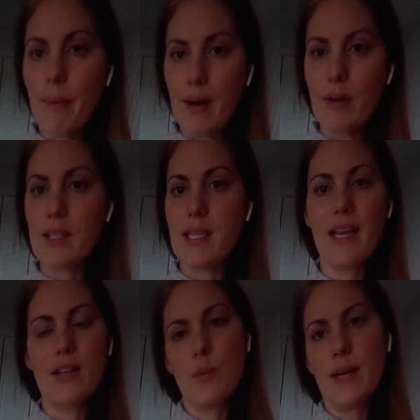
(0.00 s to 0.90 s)
better to
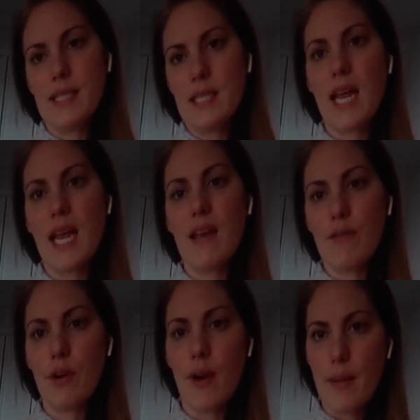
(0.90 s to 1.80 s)
take it twice a day
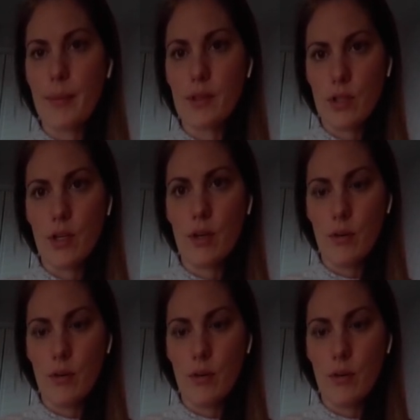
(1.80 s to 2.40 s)
if you're able to.